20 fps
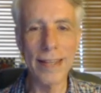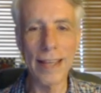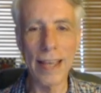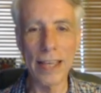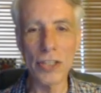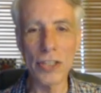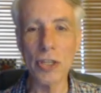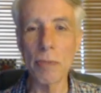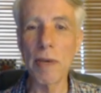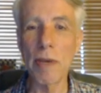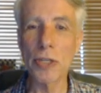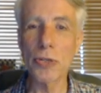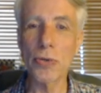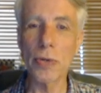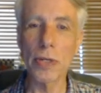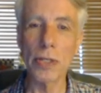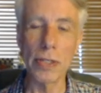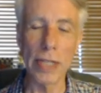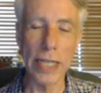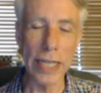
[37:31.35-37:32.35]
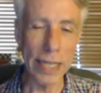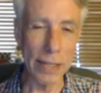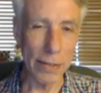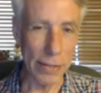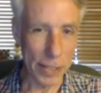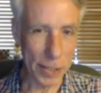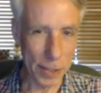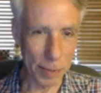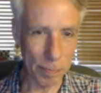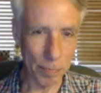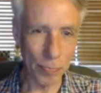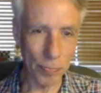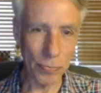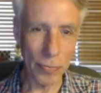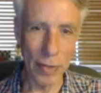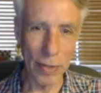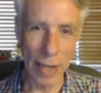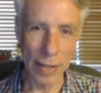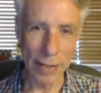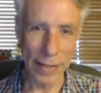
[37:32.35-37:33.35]
a symmetrical English,
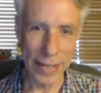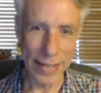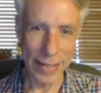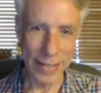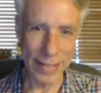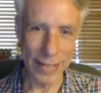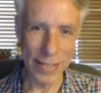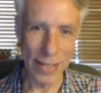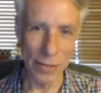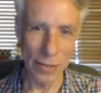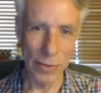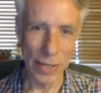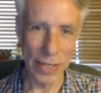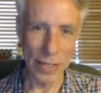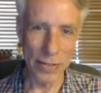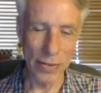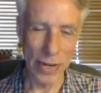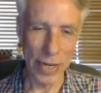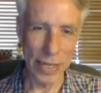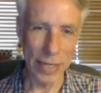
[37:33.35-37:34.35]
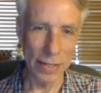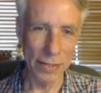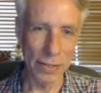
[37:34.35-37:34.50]
not like an accelerated dragon.